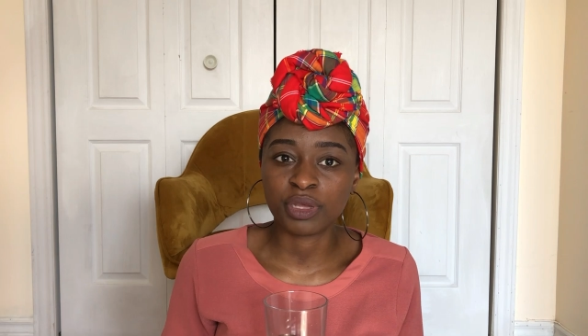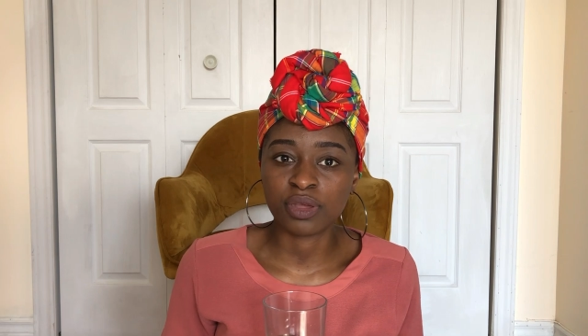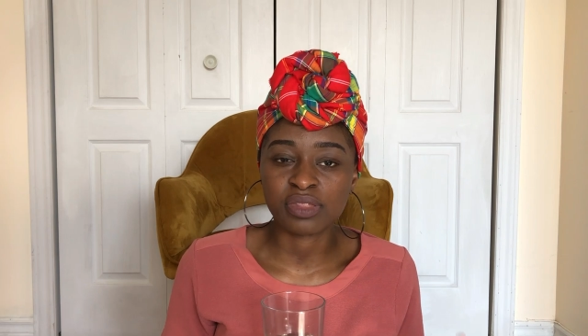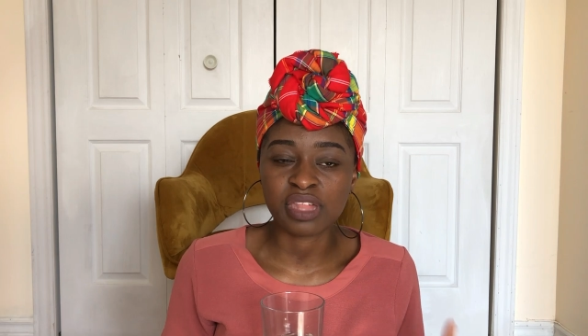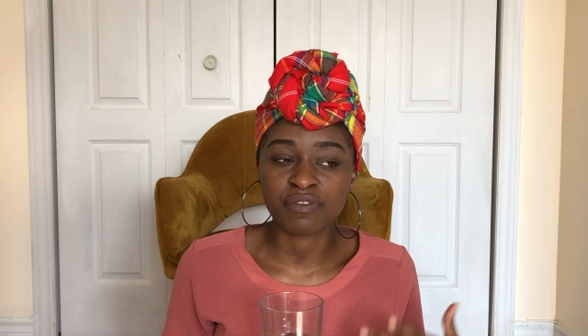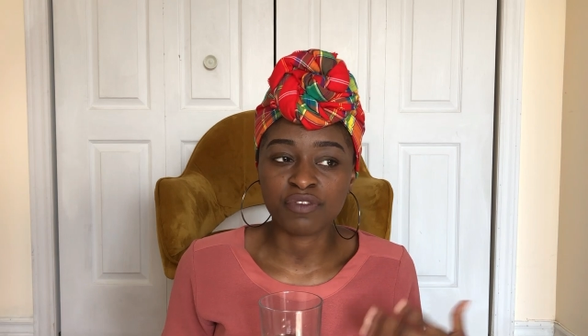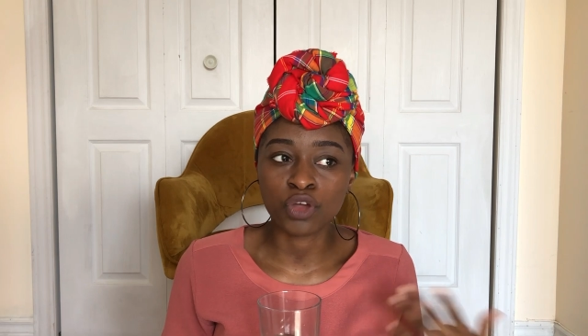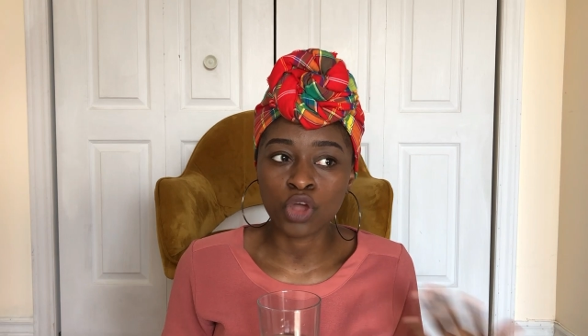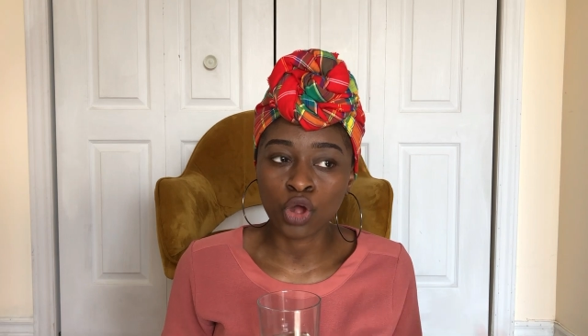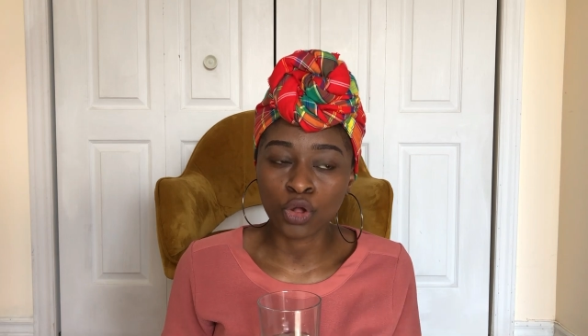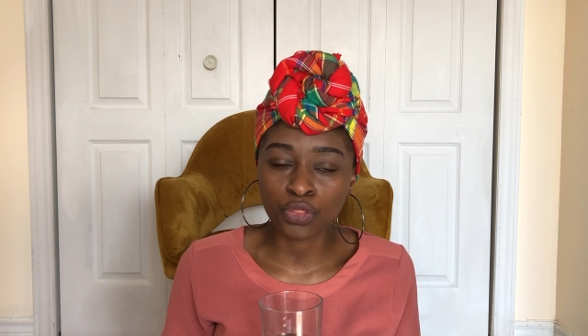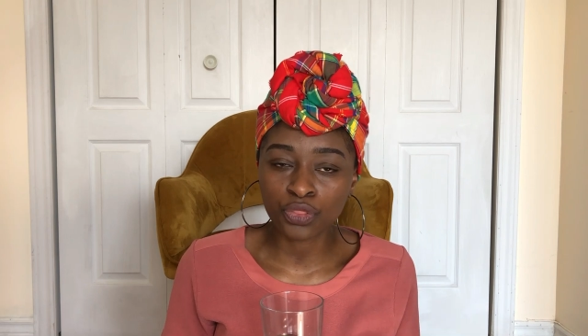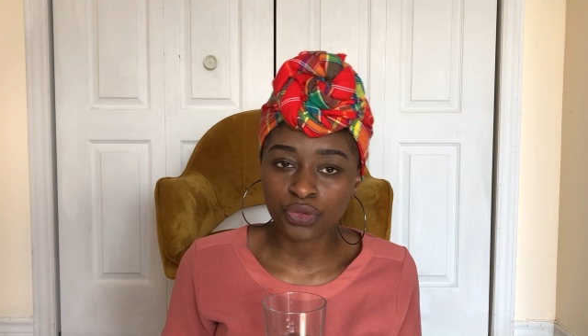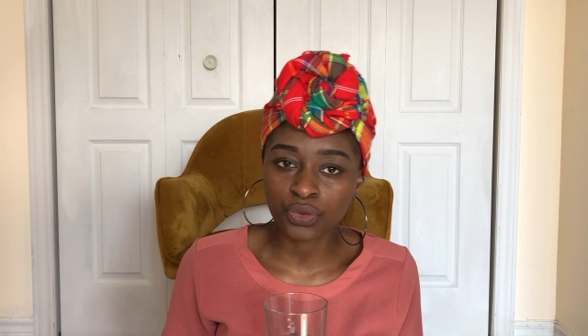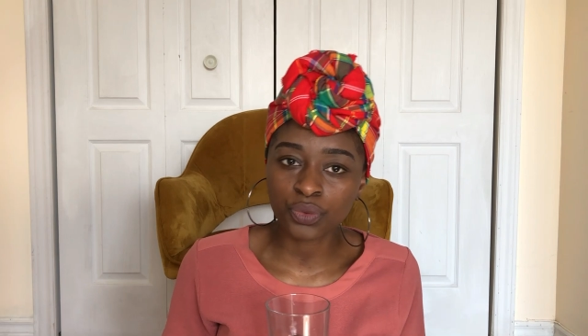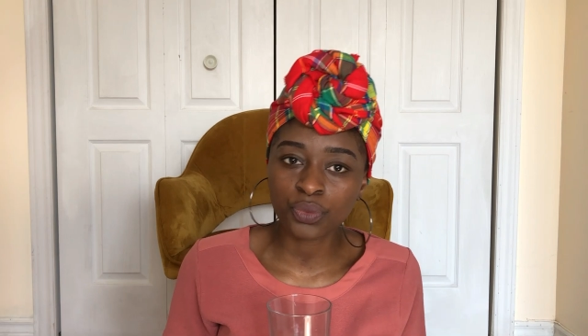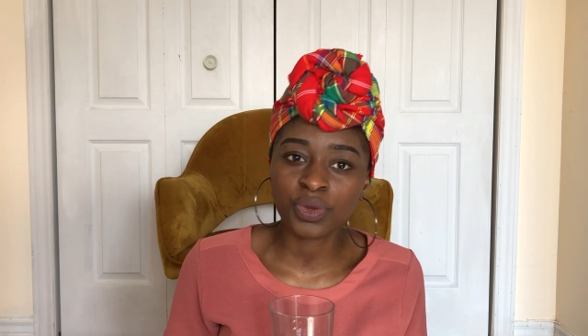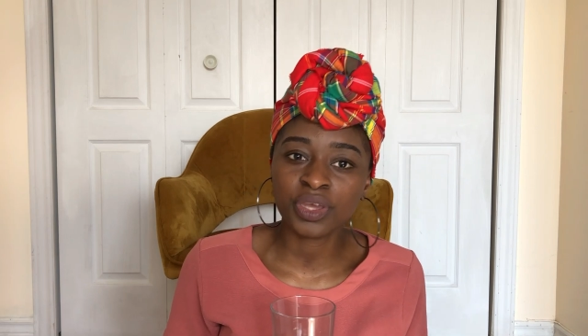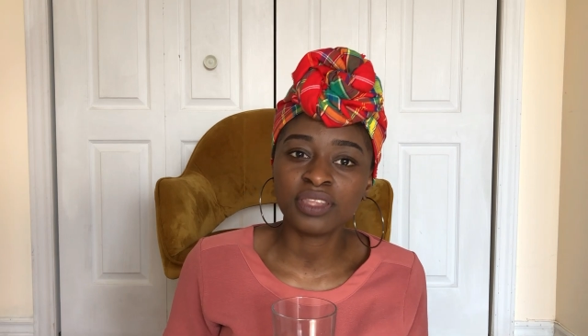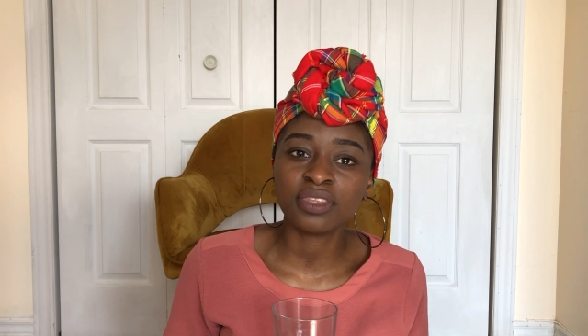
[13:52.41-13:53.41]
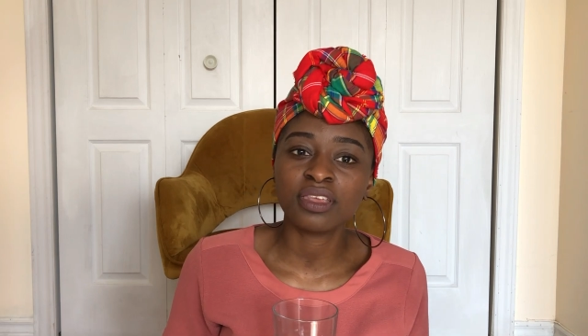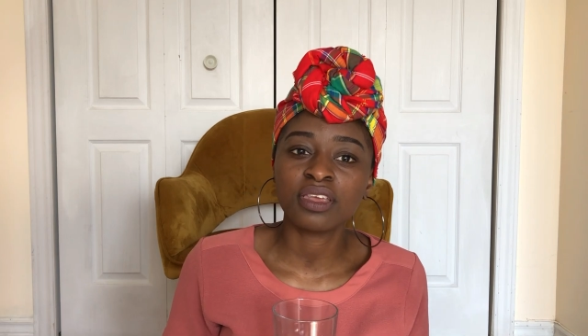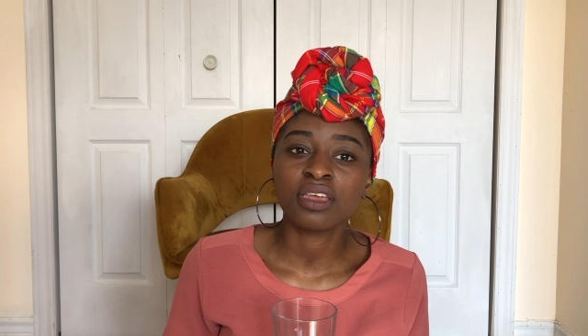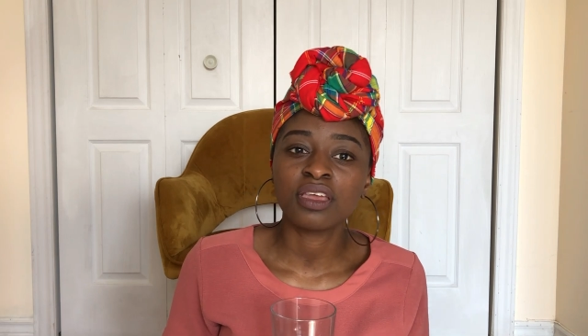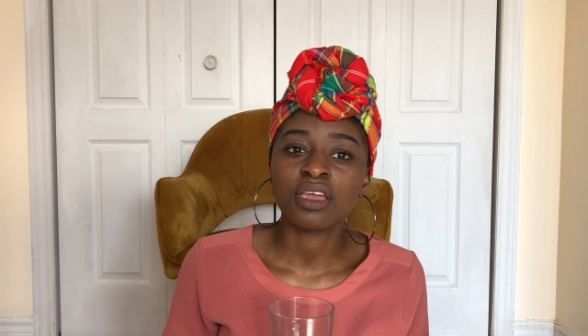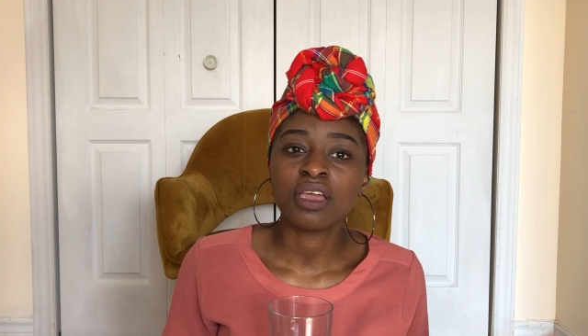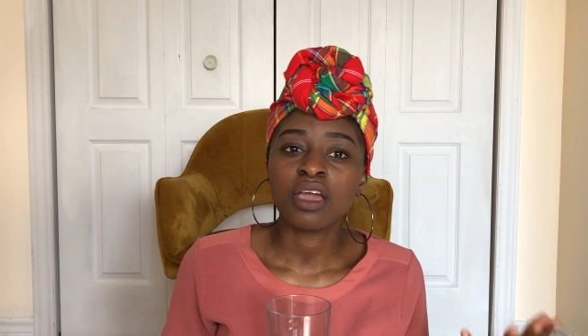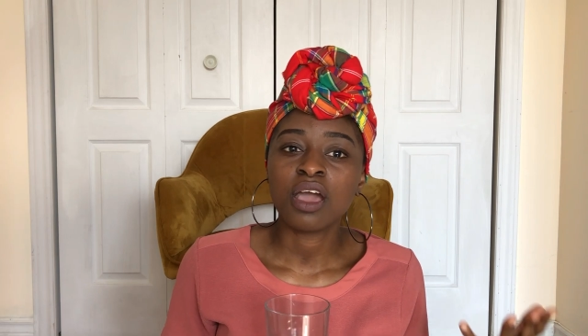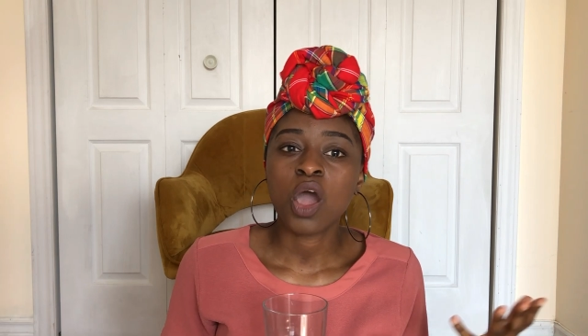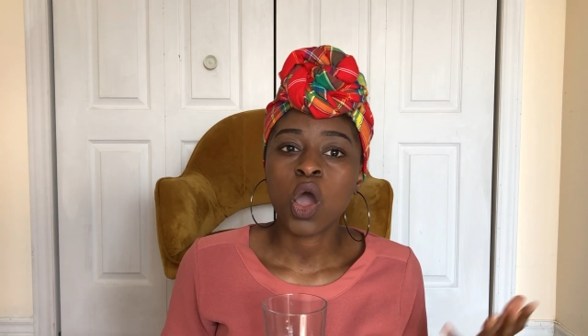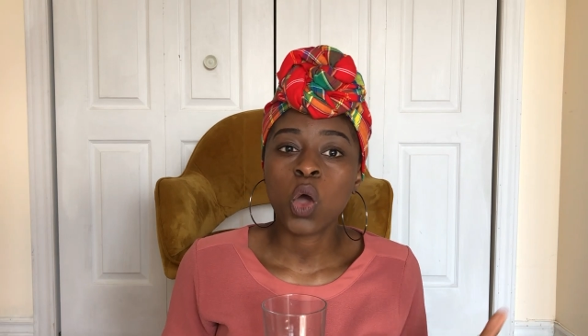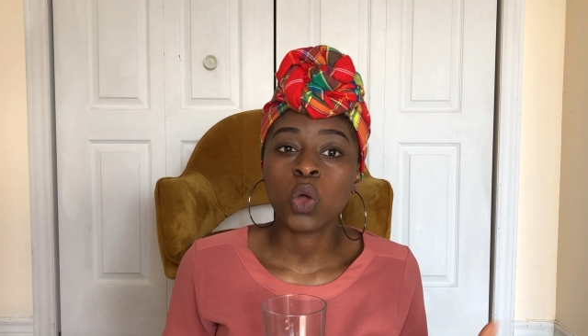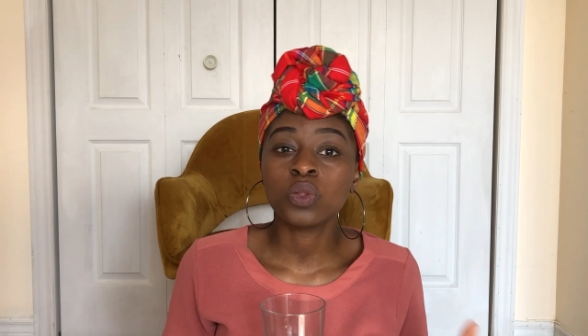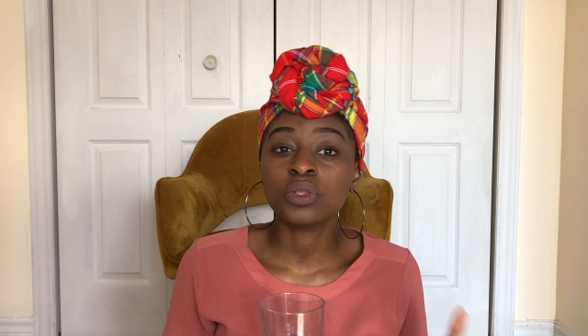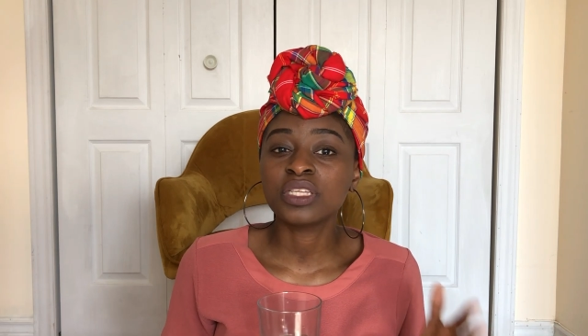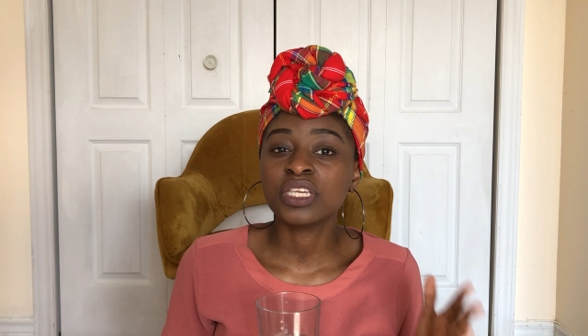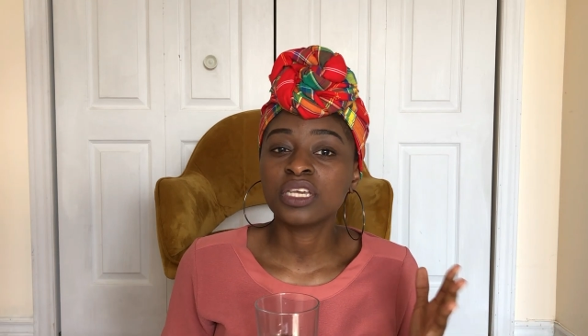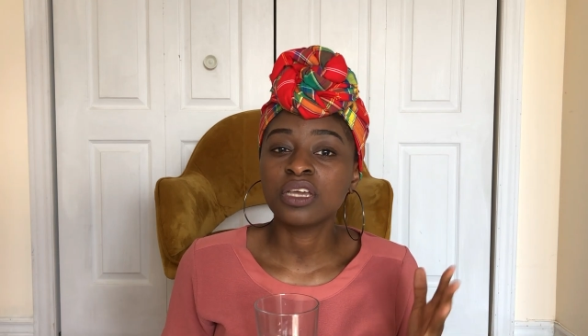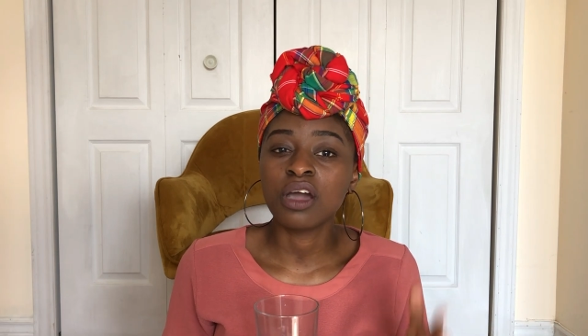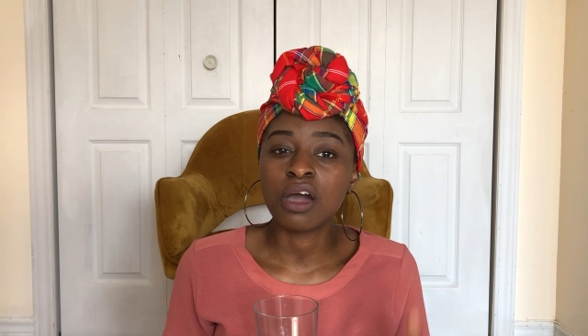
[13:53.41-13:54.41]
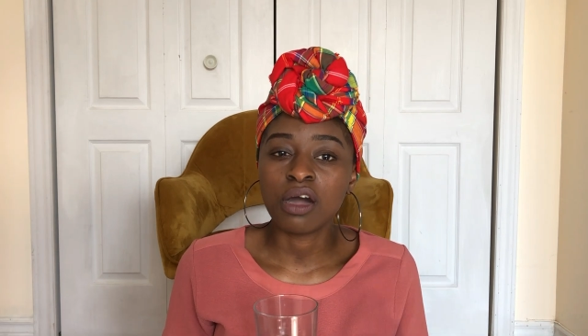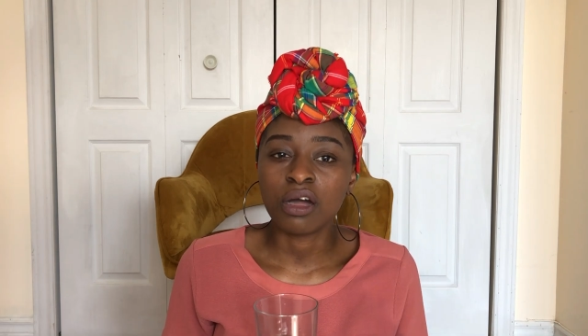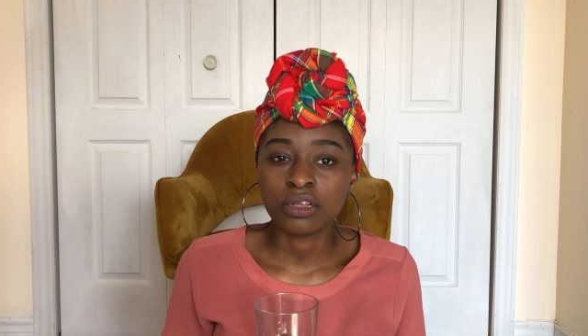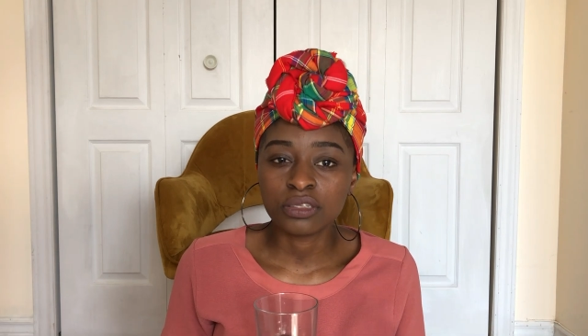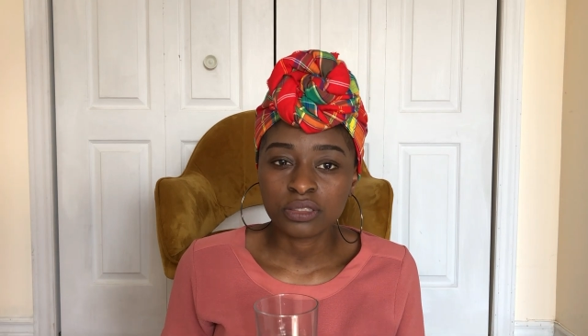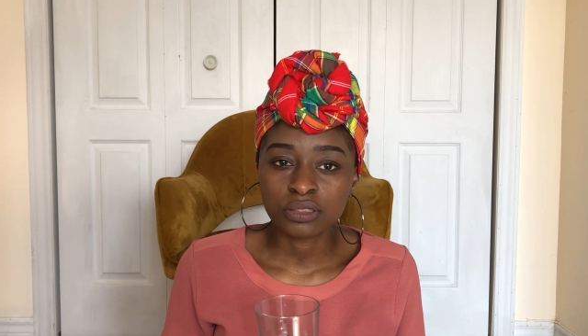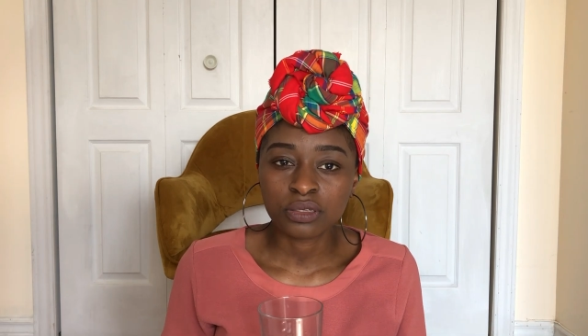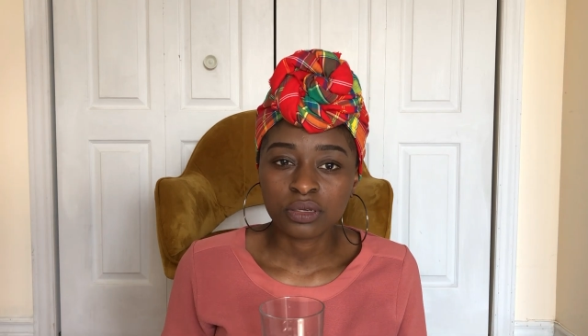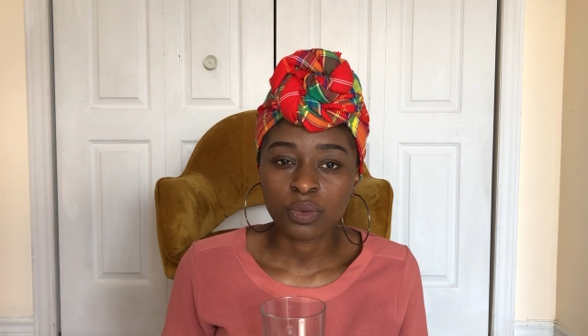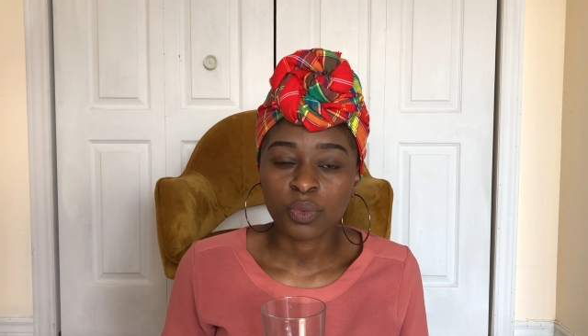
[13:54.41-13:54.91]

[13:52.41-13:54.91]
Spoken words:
because I've gone through it, only God.